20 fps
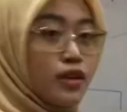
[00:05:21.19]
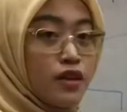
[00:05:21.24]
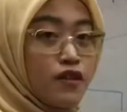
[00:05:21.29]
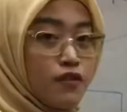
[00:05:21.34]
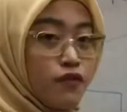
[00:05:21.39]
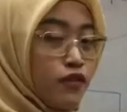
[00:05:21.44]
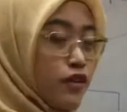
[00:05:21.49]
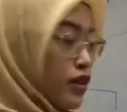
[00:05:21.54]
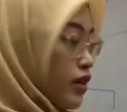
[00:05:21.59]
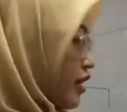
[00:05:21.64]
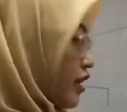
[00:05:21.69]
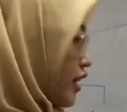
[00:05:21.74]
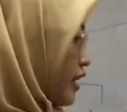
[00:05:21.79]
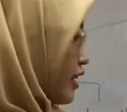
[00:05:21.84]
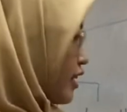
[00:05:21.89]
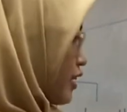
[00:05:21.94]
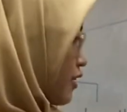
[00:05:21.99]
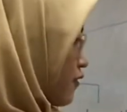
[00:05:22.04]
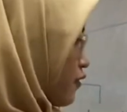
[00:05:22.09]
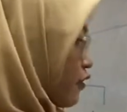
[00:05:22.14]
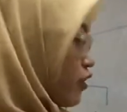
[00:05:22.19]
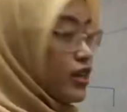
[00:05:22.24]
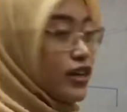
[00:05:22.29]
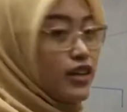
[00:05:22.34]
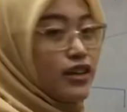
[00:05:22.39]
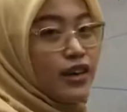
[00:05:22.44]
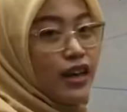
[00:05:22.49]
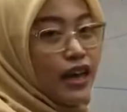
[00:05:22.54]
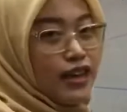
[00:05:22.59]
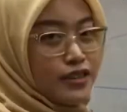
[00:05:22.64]
further for the
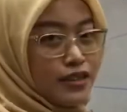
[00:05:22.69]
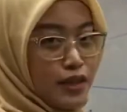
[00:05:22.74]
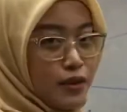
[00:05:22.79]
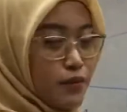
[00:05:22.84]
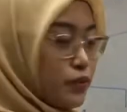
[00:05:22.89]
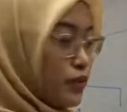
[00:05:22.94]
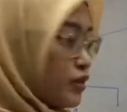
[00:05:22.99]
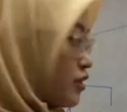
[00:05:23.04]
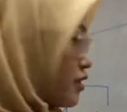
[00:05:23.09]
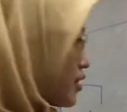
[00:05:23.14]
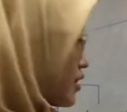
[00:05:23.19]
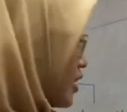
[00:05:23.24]
examples.